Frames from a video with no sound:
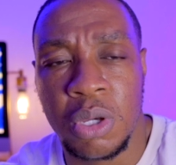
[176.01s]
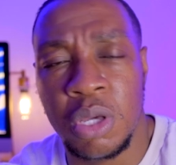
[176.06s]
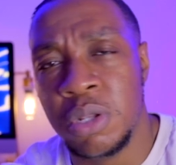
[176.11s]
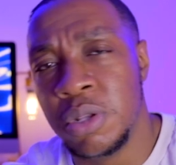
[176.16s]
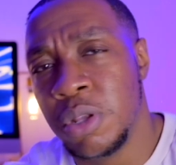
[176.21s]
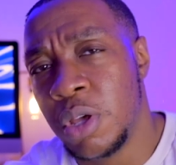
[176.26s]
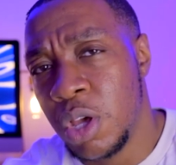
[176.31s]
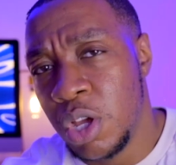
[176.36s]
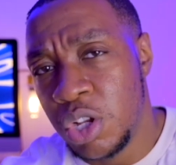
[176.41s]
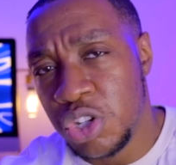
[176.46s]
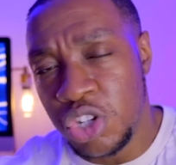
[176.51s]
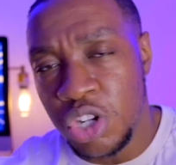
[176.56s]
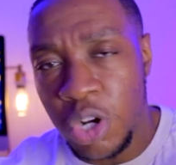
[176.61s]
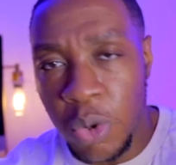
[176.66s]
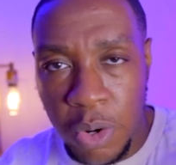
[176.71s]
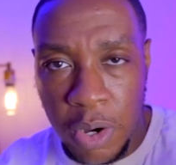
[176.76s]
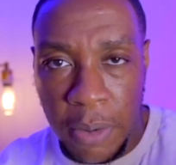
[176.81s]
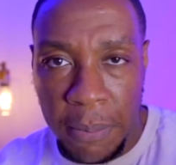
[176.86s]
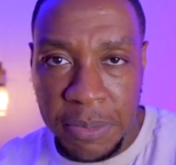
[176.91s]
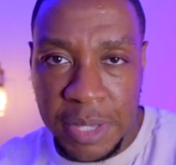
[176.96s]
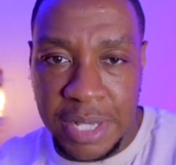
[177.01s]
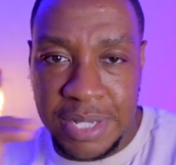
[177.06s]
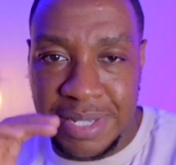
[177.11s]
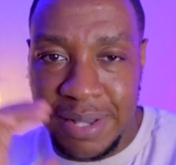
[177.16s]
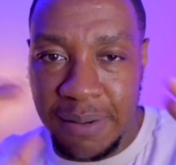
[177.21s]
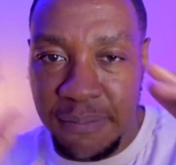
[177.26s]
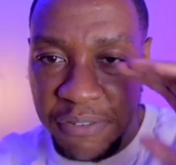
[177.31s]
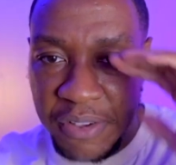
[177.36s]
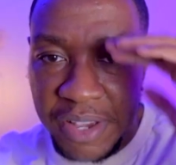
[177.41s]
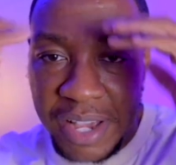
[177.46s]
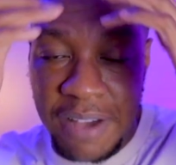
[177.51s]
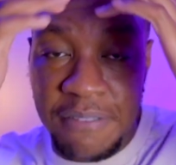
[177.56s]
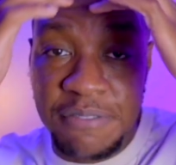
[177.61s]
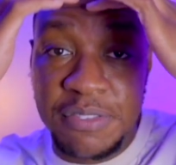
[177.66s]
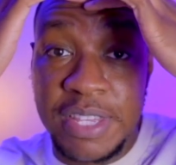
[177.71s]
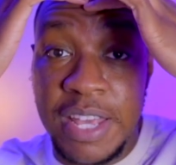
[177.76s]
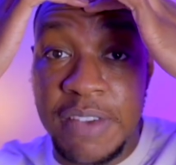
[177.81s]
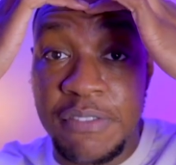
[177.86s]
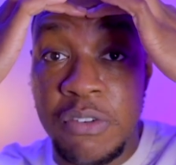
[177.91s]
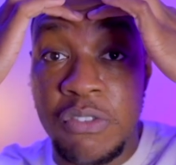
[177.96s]
And do you know what? There's something I've
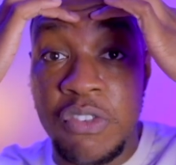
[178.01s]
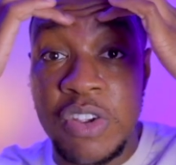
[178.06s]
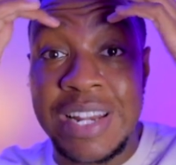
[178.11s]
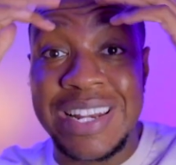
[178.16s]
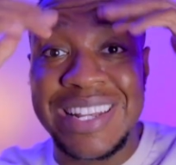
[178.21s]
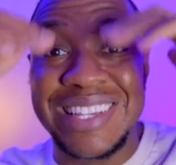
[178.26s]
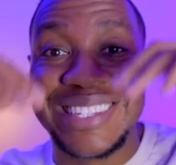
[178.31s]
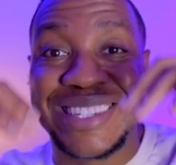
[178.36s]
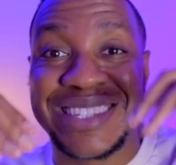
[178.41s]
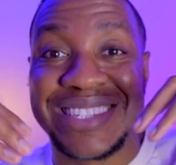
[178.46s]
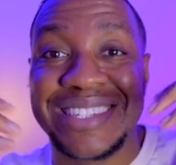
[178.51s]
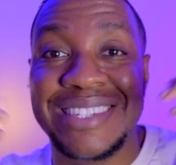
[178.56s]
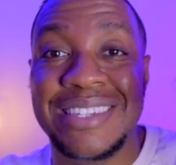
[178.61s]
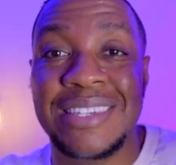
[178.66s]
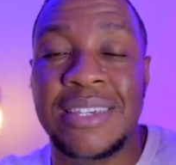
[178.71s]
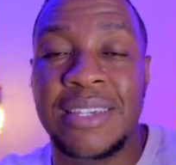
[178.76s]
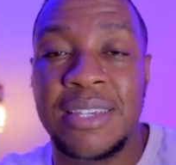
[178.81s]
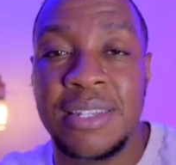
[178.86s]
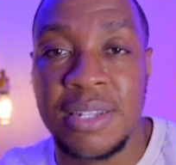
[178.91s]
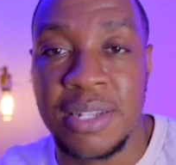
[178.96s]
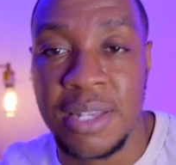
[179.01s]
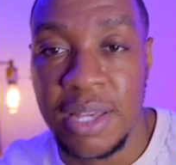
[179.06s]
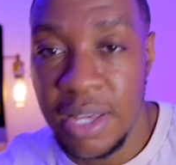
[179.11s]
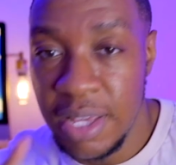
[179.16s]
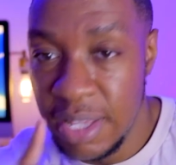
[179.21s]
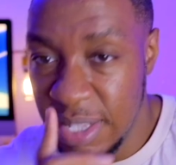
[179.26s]
never really seen